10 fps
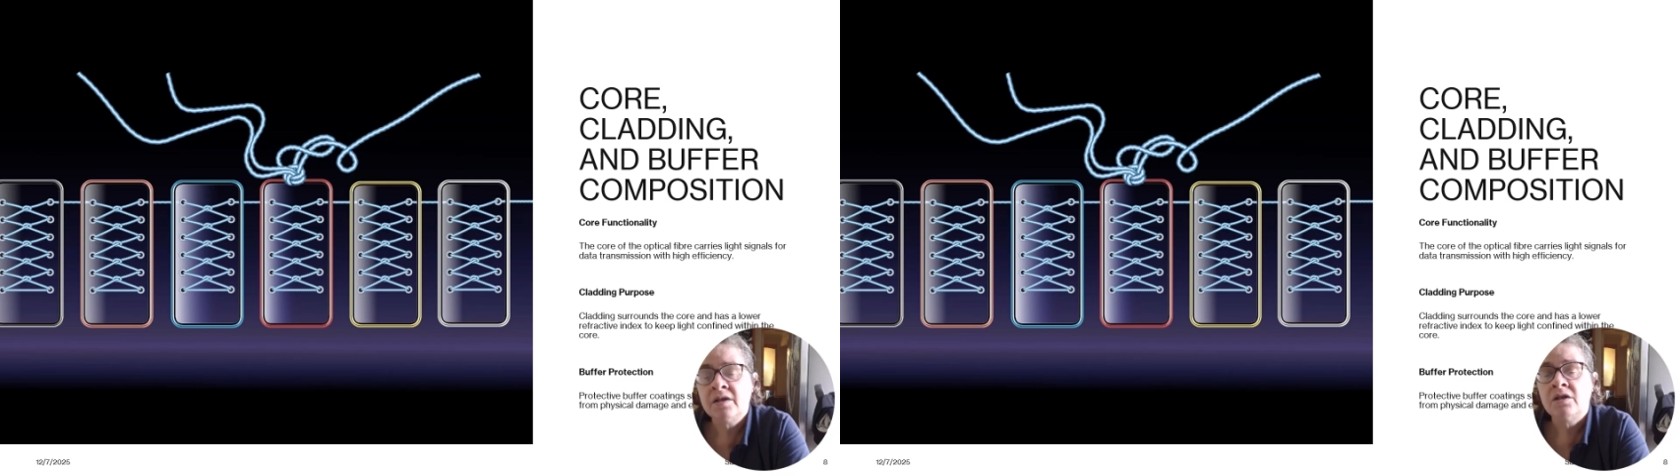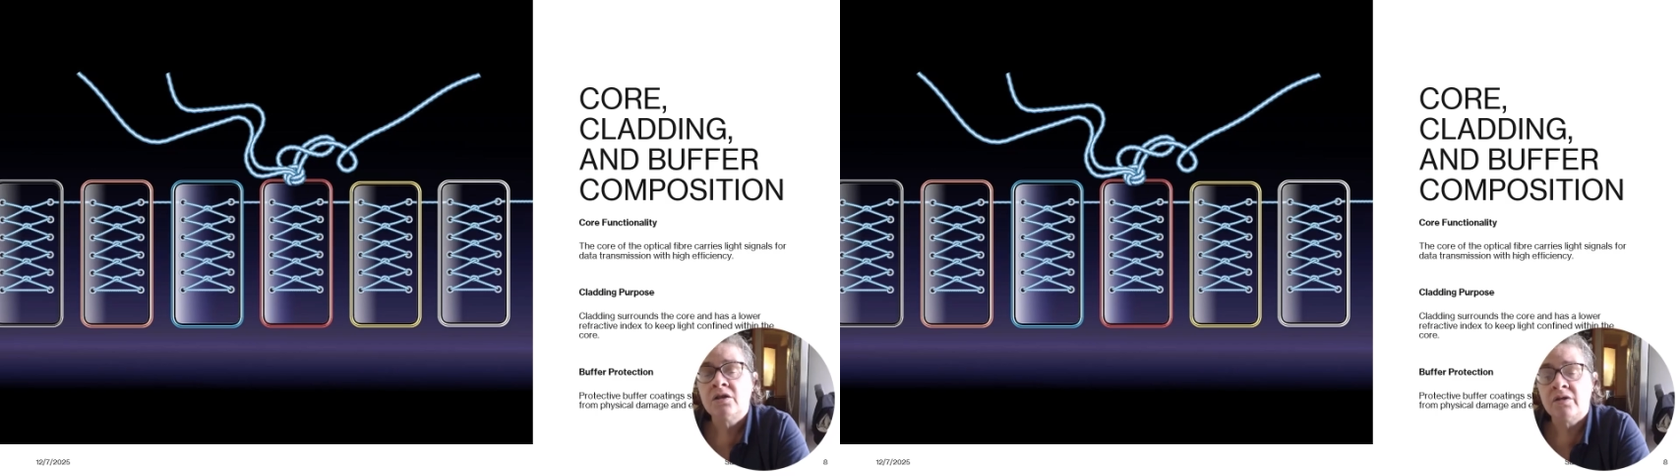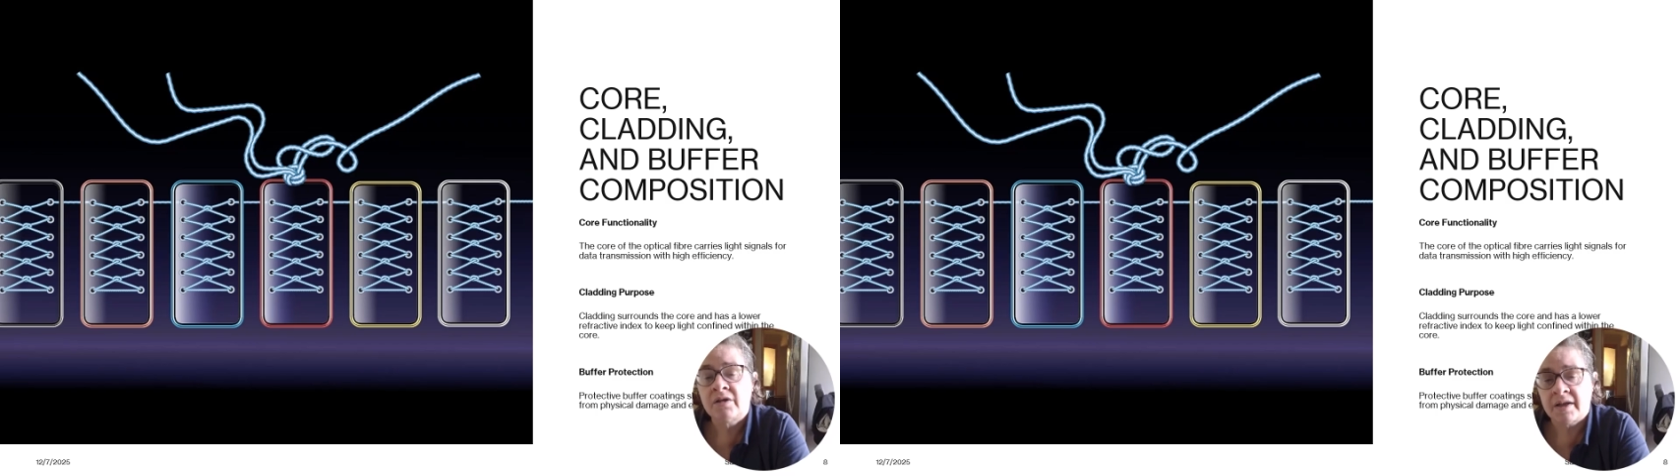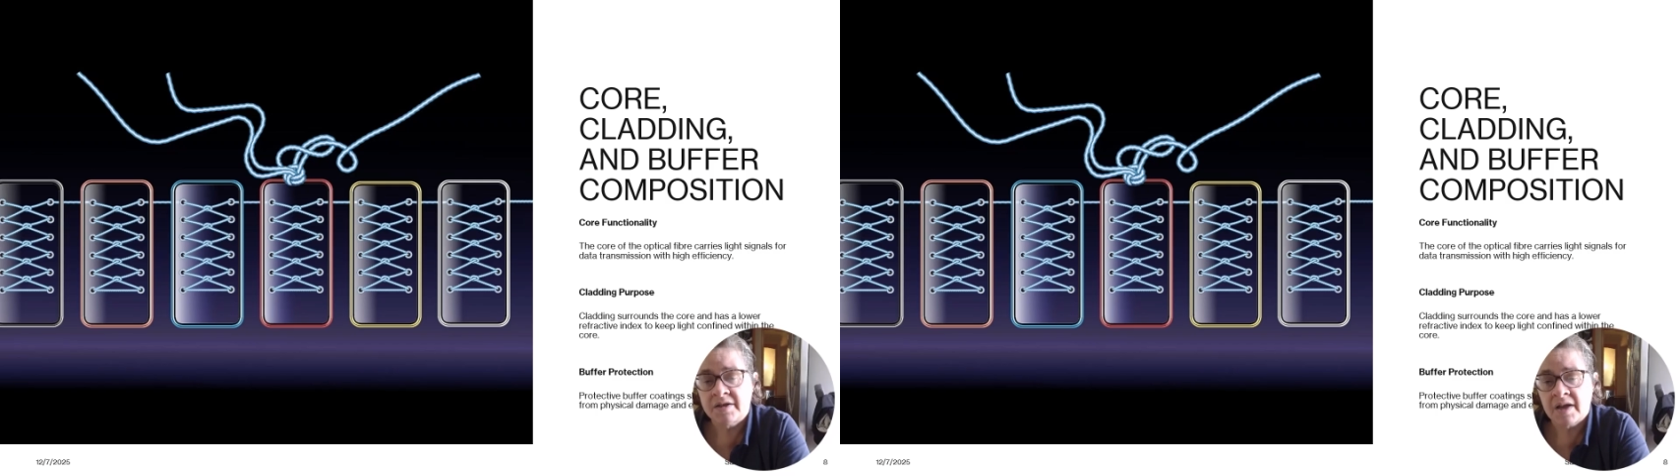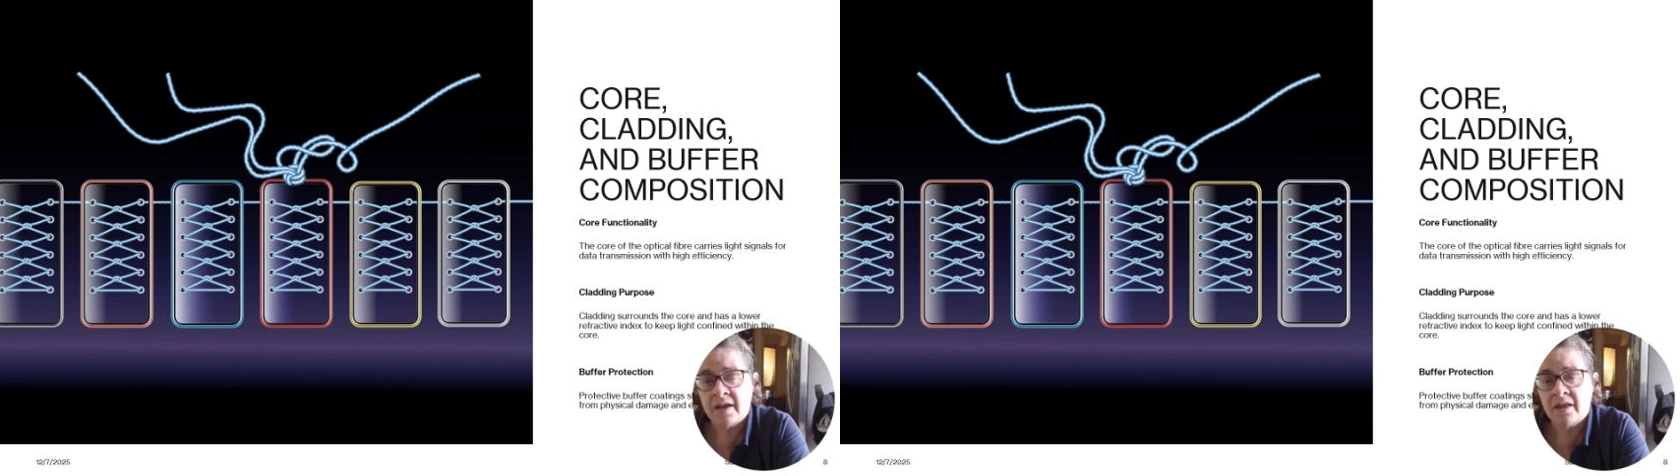to
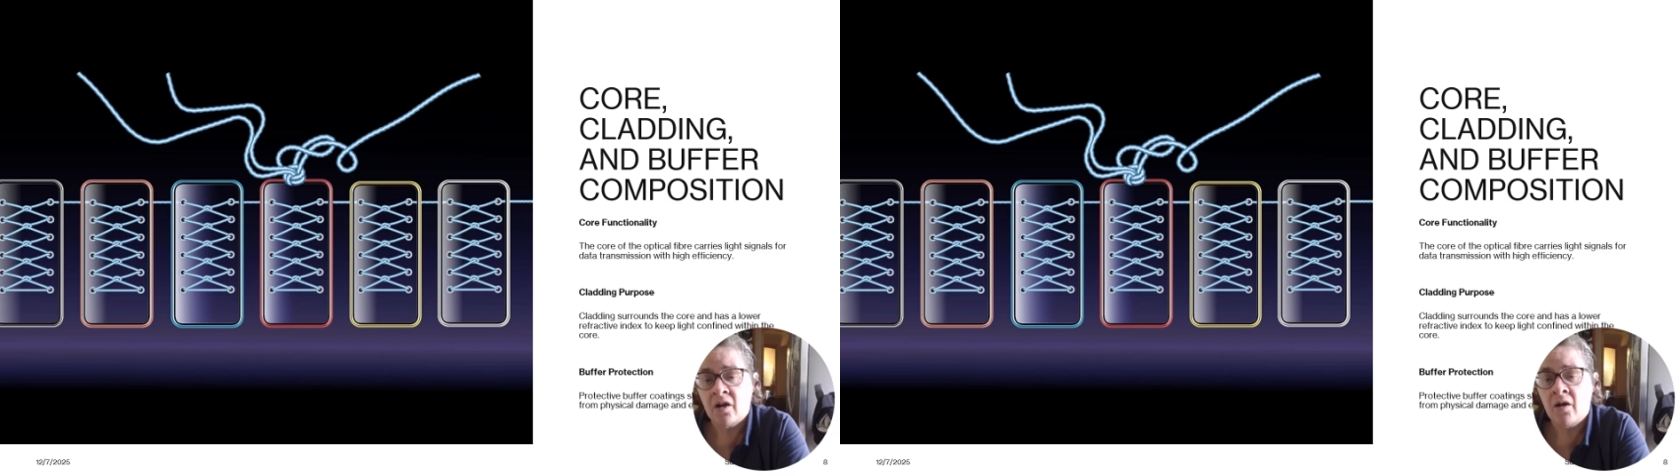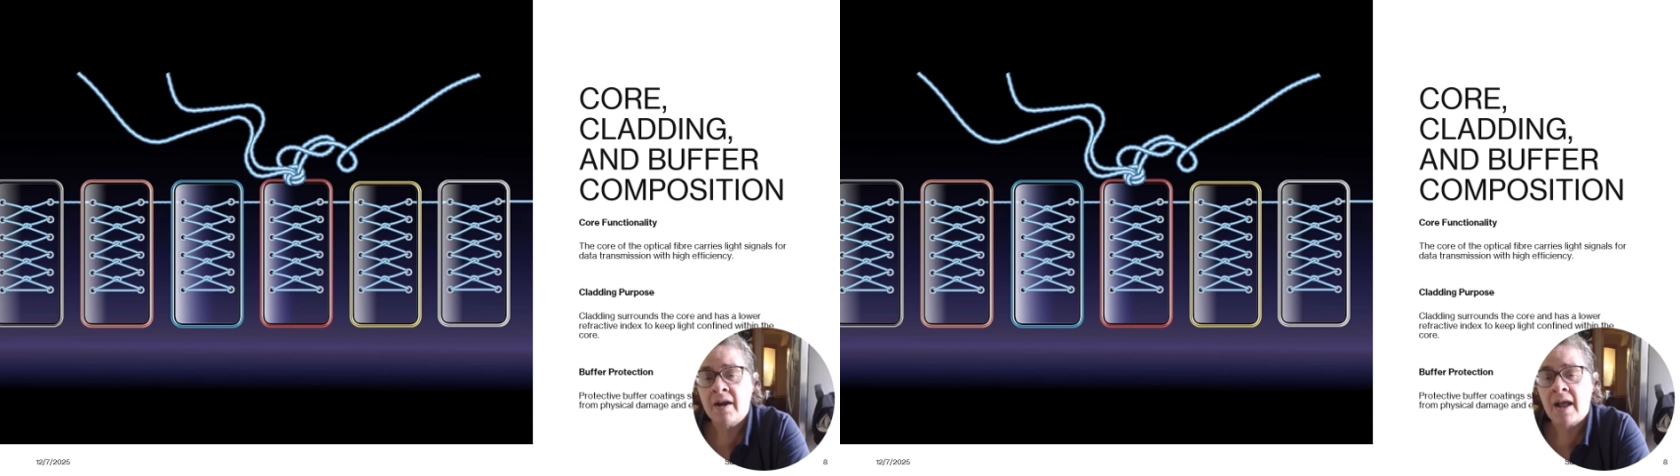contain the light,